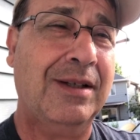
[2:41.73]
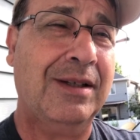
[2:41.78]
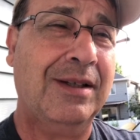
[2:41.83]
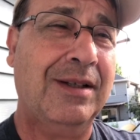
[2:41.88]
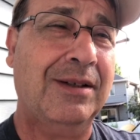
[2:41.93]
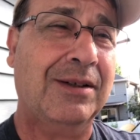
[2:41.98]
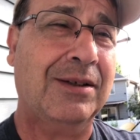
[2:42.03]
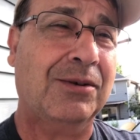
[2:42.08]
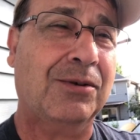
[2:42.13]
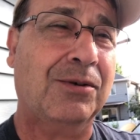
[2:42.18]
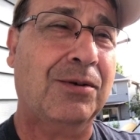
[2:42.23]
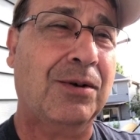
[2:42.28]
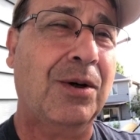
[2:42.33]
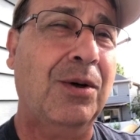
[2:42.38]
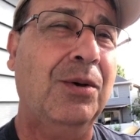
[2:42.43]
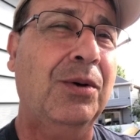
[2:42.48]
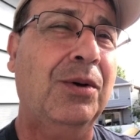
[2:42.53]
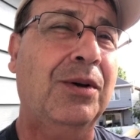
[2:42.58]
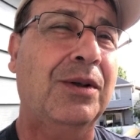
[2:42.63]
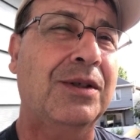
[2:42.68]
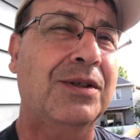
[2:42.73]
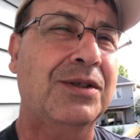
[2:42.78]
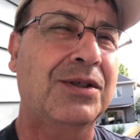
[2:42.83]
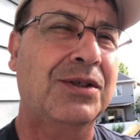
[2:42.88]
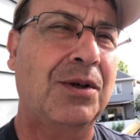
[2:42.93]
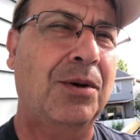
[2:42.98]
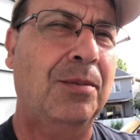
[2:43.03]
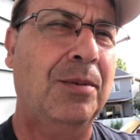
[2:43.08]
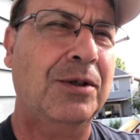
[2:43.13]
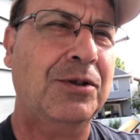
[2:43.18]
their growth is
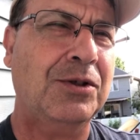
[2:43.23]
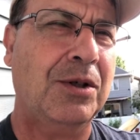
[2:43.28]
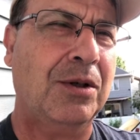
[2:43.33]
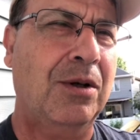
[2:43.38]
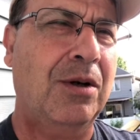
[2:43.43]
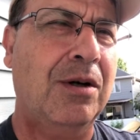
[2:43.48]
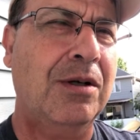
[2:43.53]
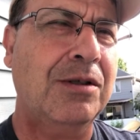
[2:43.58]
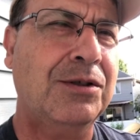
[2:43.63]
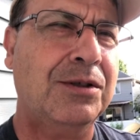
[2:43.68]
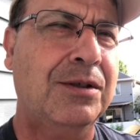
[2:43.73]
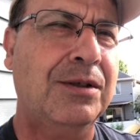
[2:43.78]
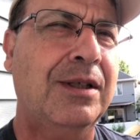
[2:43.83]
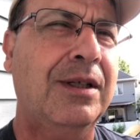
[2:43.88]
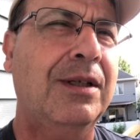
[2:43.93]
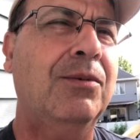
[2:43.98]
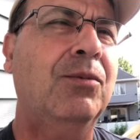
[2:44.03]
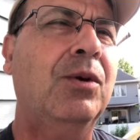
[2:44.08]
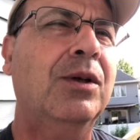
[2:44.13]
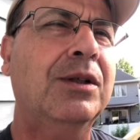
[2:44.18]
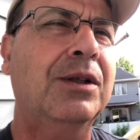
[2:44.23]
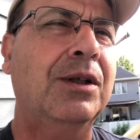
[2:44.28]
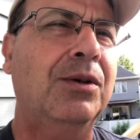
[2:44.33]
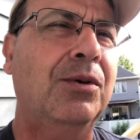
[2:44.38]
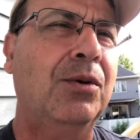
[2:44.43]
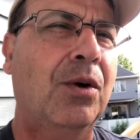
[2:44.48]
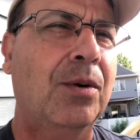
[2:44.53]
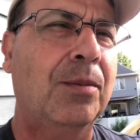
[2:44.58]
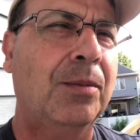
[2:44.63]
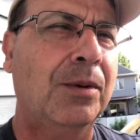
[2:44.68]
so much larger than what the
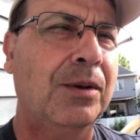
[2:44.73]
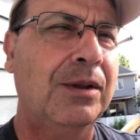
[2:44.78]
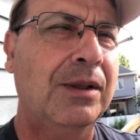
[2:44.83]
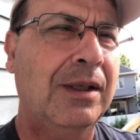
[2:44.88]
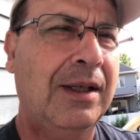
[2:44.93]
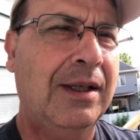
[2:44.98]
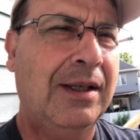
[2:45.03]
normal